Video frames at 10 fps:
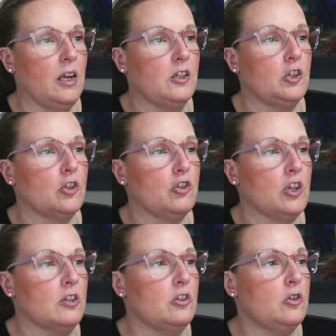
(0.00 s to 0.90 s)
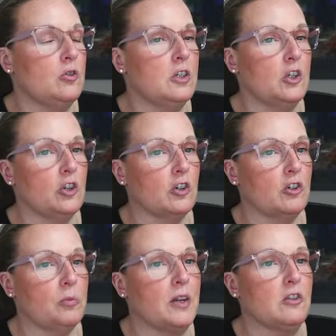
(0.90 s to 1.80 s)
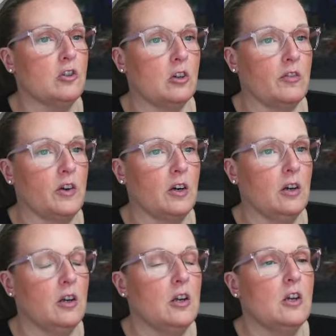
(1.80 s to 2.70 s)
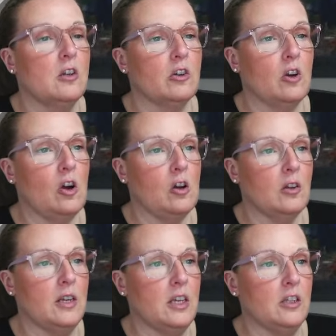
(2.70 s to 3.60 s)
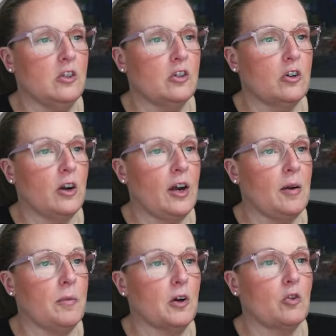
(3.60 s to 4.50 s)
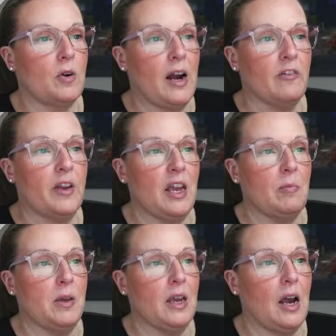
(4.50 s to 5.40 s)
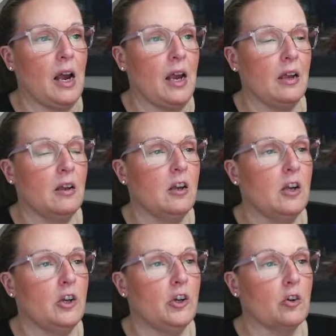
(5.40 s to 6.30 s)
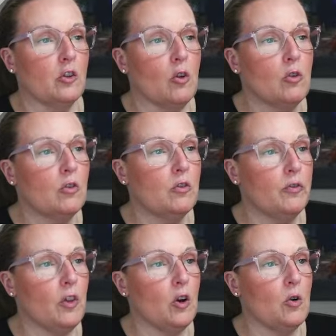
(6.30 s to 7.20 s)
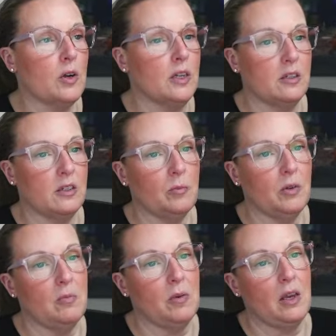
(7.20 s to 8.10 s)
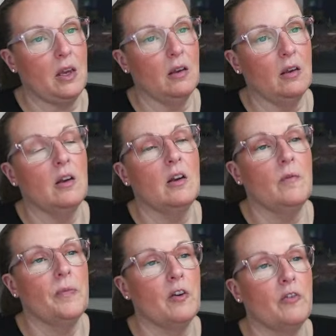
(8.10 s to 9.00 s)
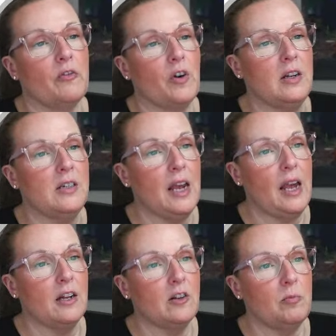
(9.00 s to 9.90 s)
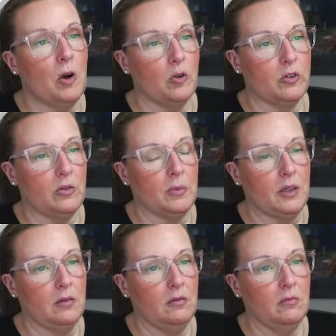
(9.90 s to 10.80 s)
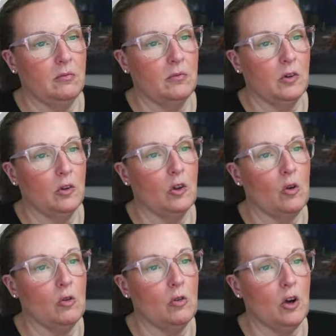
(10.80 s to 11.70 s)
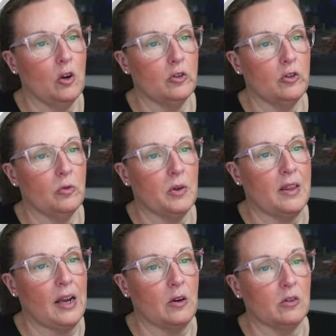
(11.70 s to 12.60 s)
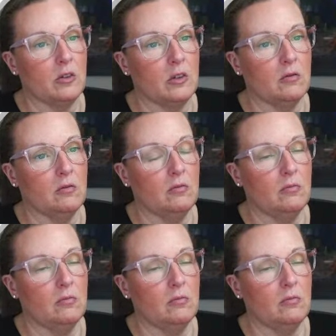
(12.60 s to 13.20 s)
and you're just using your Express server to call the Instagram Graph API, your local flow can simply be front end Postman, localhost 3000,